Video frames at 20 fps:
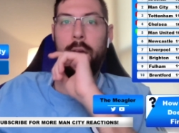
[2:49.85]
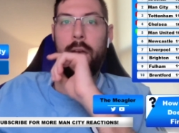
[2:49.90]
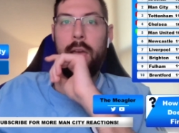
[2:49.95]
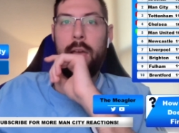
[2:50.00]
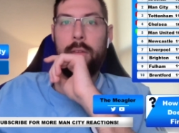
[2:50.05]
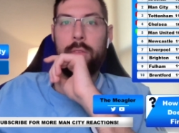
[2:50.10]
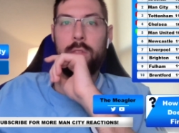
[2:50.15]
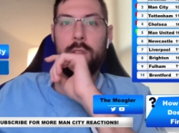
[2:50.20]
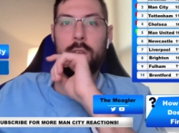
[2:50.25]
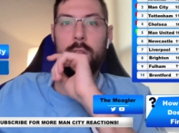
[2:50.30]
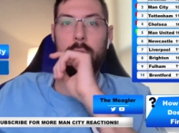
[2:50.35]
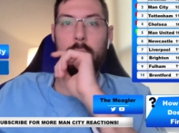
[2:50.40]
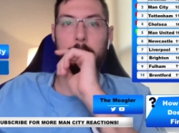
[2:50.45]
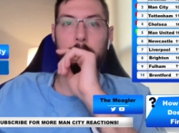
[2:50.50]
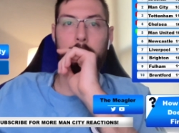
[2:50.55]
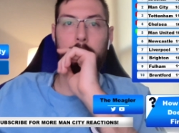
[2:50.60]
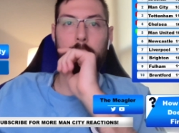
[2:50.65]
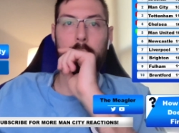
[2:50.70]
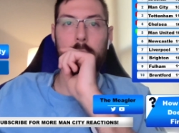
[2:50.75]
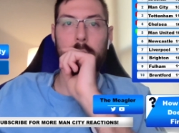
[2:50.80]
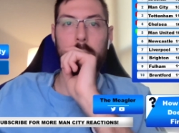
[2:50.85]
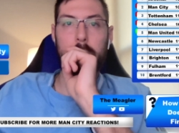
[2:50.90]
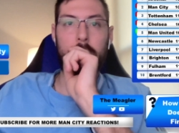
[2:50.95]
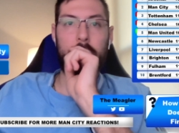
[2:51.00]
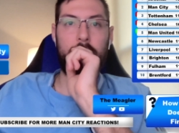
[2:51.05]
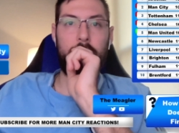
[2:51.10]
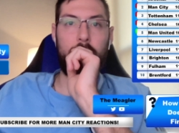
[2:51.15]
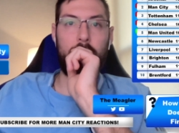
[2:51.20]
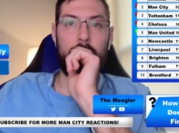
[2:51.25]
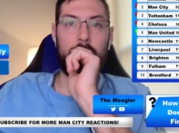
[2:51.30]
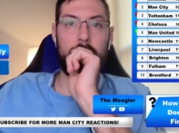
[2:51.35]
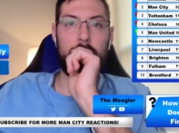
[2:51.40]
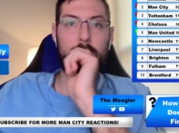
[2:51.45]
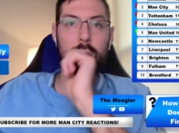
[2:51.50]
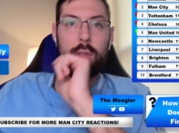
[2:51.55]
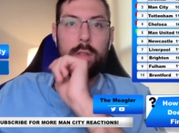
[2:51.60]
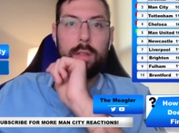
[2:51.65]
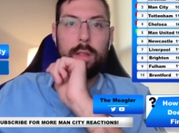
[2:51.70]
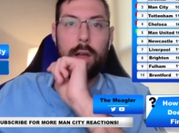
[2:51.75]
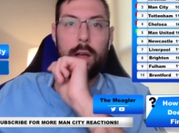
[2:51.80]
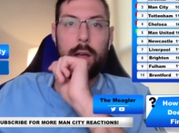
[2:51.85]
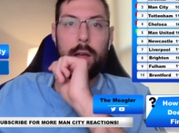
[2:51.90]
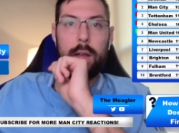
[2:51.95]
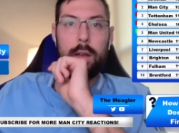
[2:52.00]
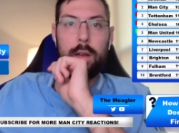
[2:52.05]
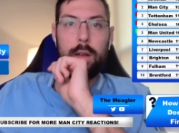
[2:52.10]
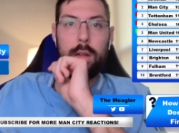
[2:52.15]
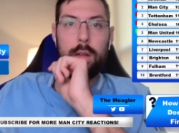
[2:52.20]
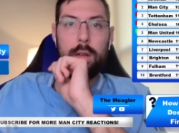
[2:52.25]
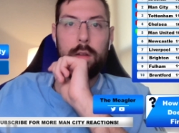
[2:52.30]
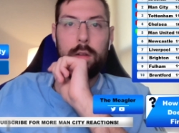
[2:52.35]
I have seen that before. It's just not.